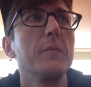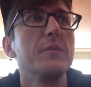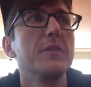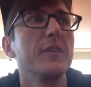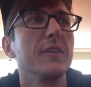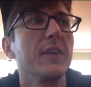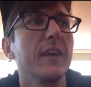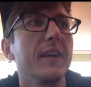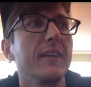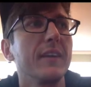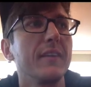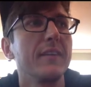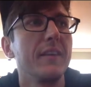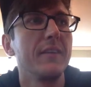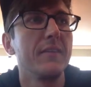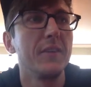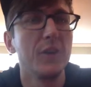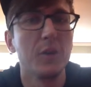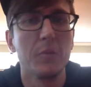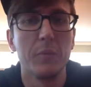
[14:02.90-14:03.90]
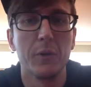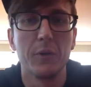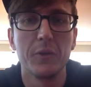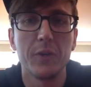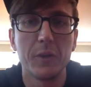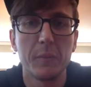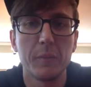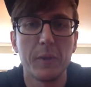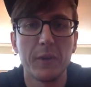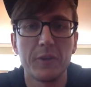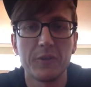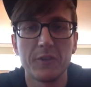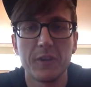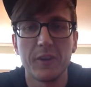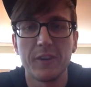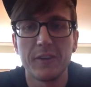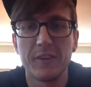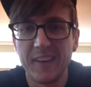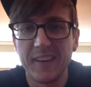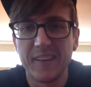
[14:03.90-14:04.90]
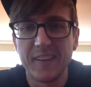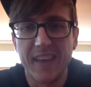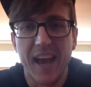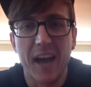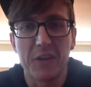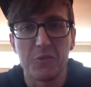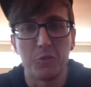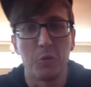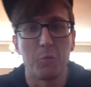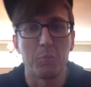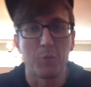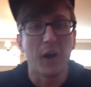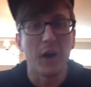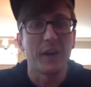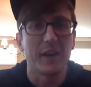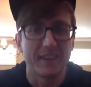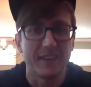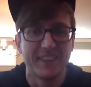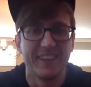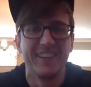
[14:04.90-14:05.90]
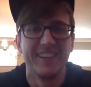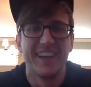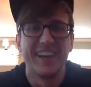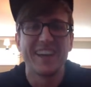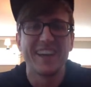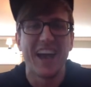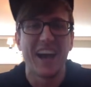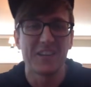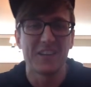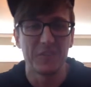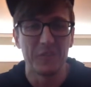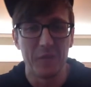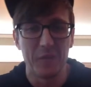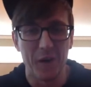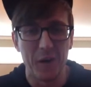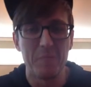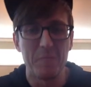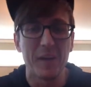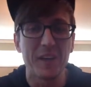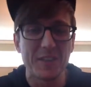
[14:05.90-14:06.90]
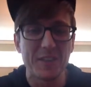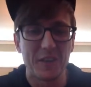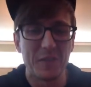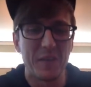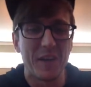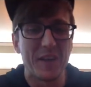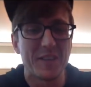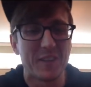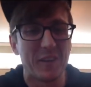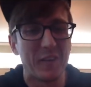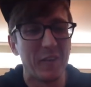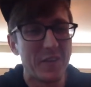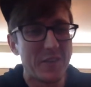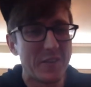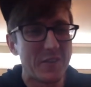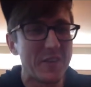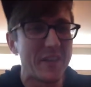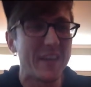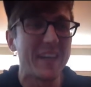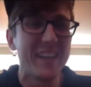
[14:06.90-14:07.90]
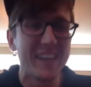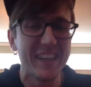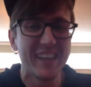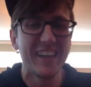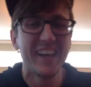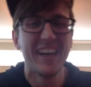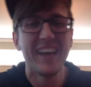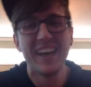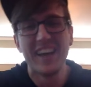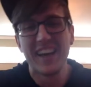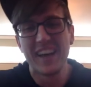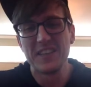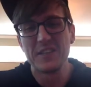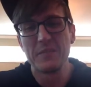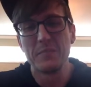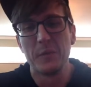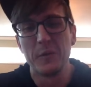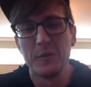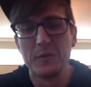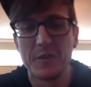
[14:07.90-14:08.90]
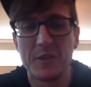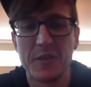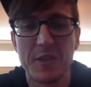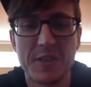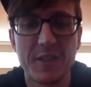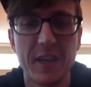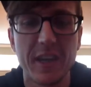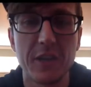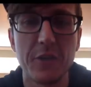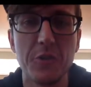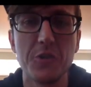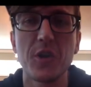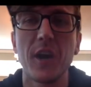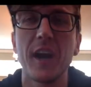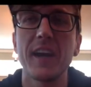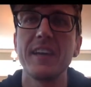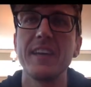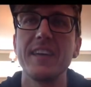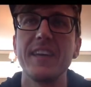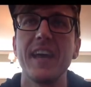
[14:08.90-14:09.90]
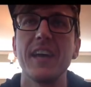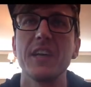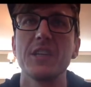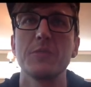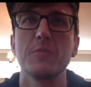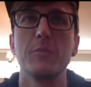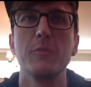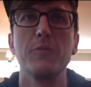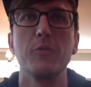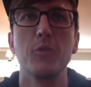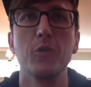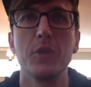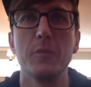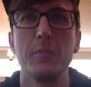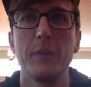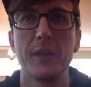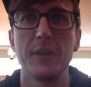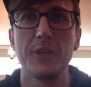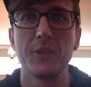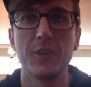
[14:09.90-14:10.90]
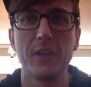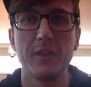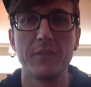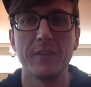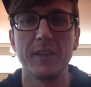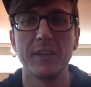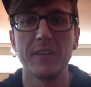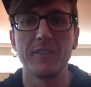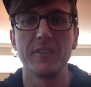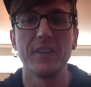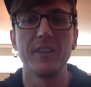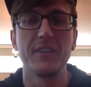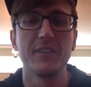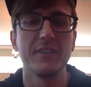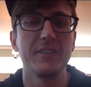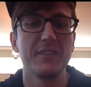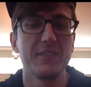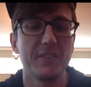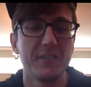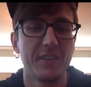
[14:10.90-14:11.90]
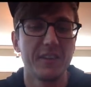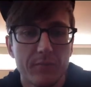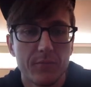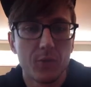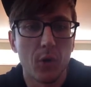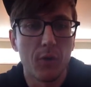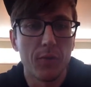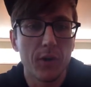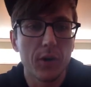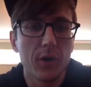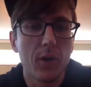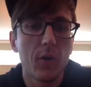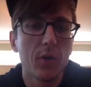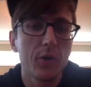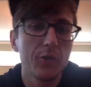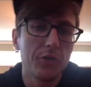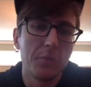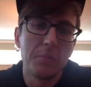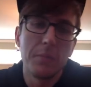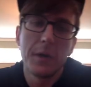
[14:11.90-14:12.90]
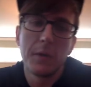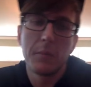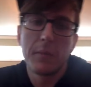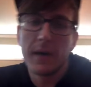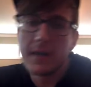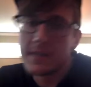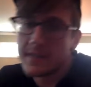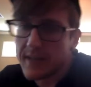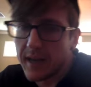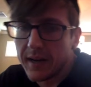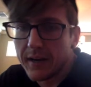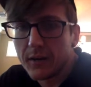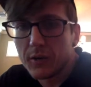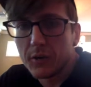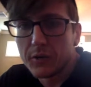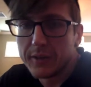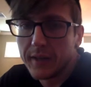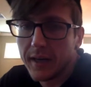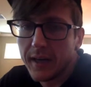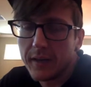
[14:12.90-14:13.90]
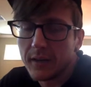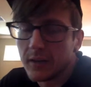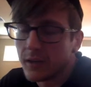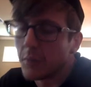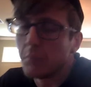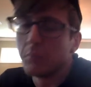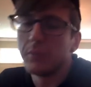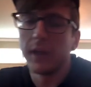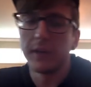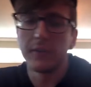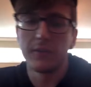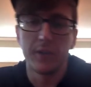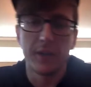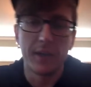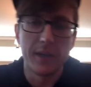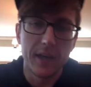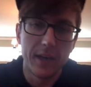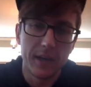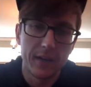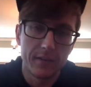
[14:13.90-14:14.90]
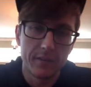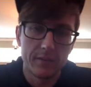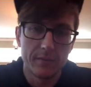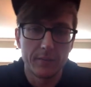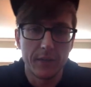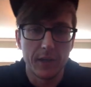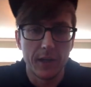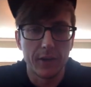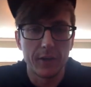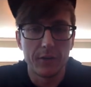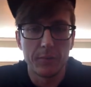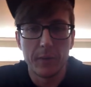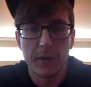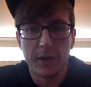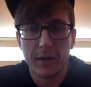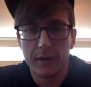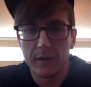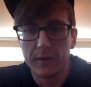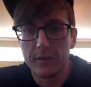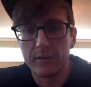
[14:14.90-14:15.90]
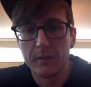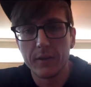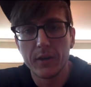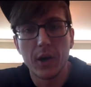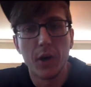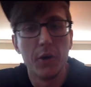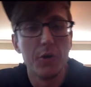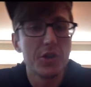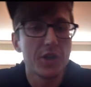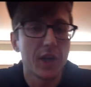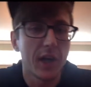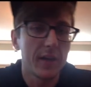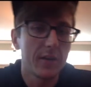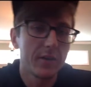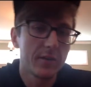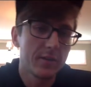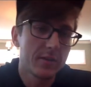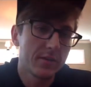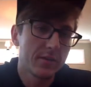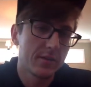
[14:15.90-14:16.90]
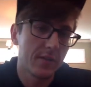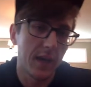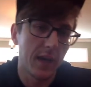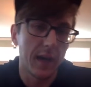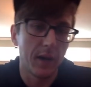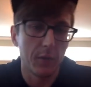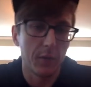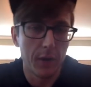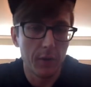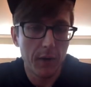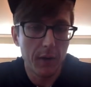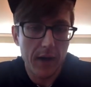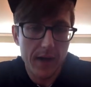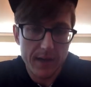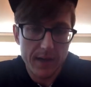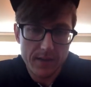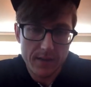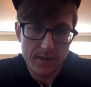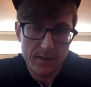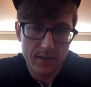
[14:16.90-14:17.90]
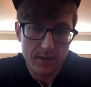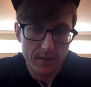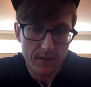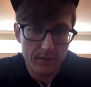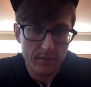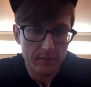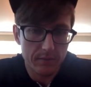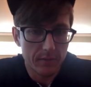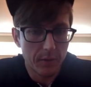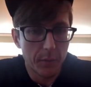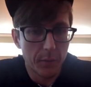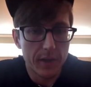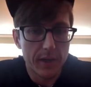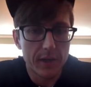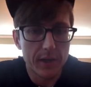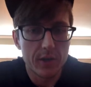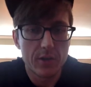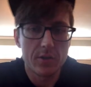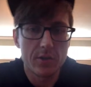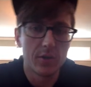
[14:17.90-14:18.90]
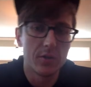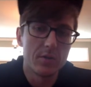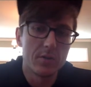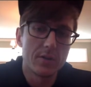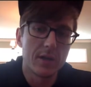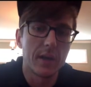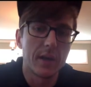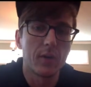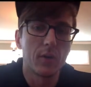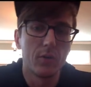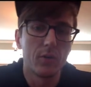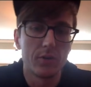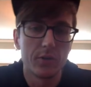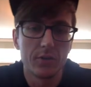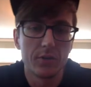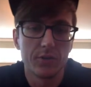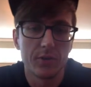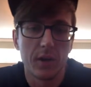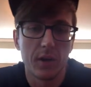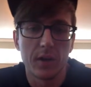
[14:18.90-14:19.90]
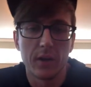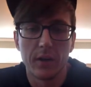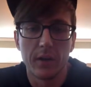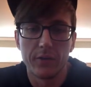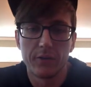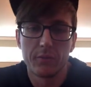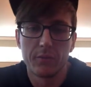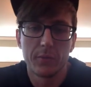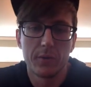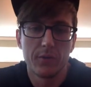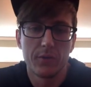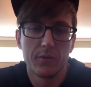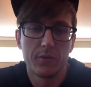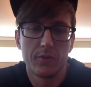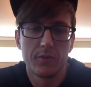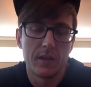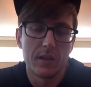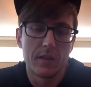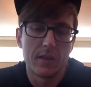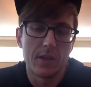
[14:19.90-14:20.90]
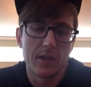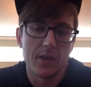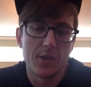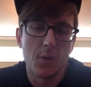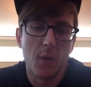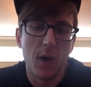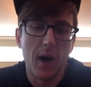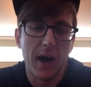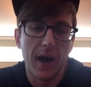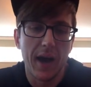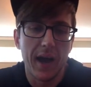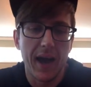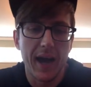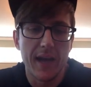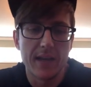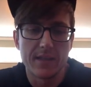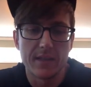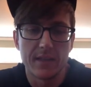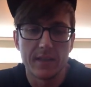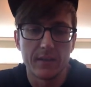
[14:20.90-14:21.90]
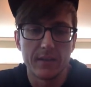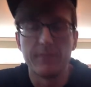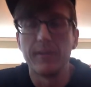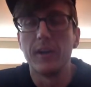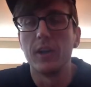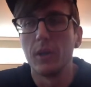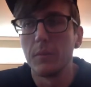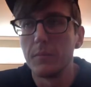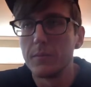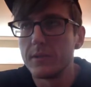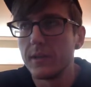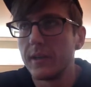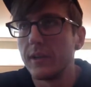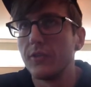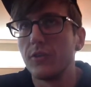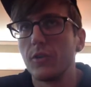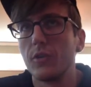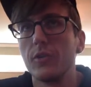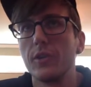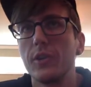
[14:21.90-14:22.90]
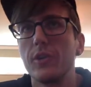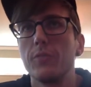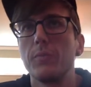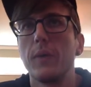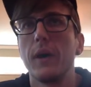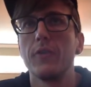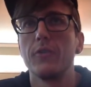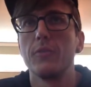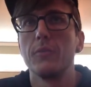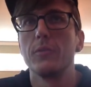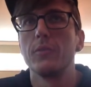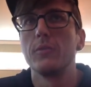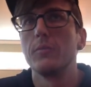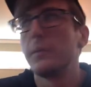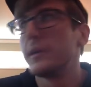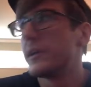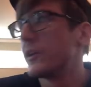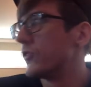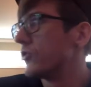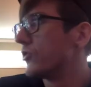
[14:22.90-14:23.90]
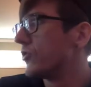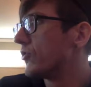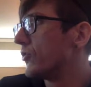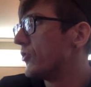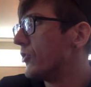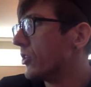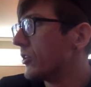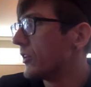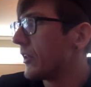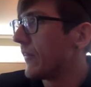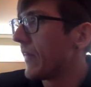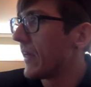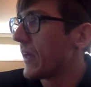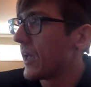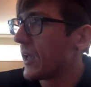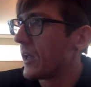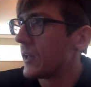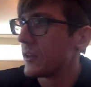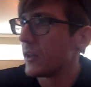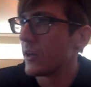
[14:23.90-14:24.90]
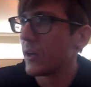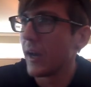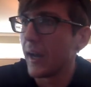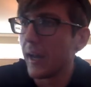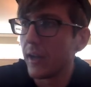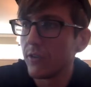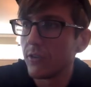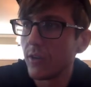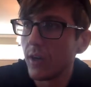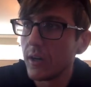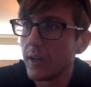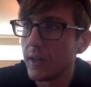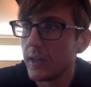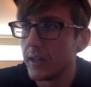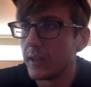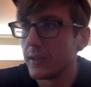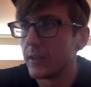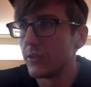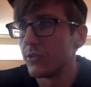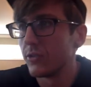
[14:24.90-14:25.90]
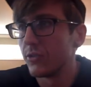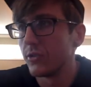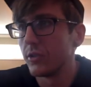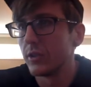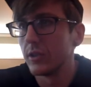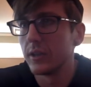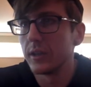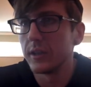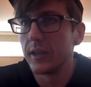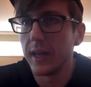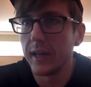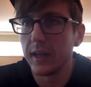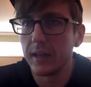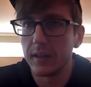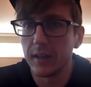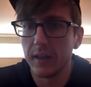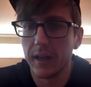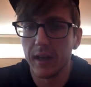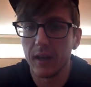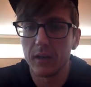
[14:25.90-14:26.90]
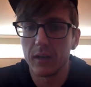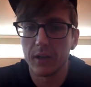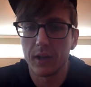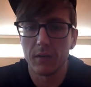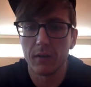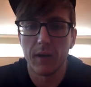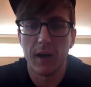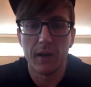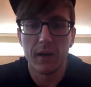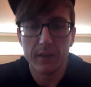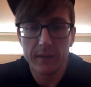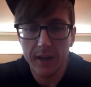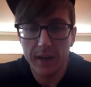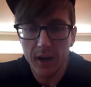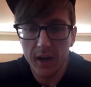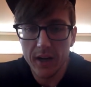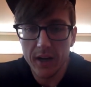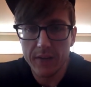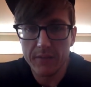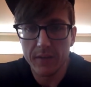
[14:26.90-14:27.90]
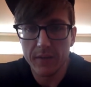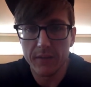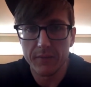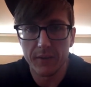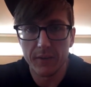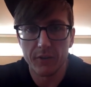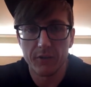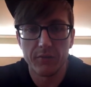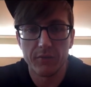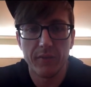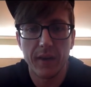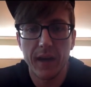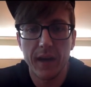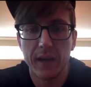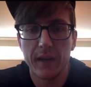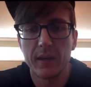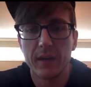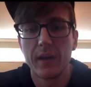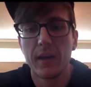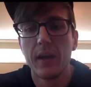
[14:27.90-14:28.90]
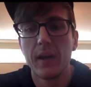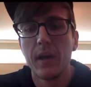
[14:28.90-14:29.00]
to like the thing that you're building based on the actual product, like actually on a picture based on what you needed, as opposed to just like you trying to guess before the picture even exists. So if our goal is to minimize technical debt or complexity debt, take your pick, code changes and rewrites, then we need to show stakeholders and our customers the UI as it develops and as early as possible. Because the sooner that they can get their hands on it and the sooner that they can like click around in there, even if it's fake,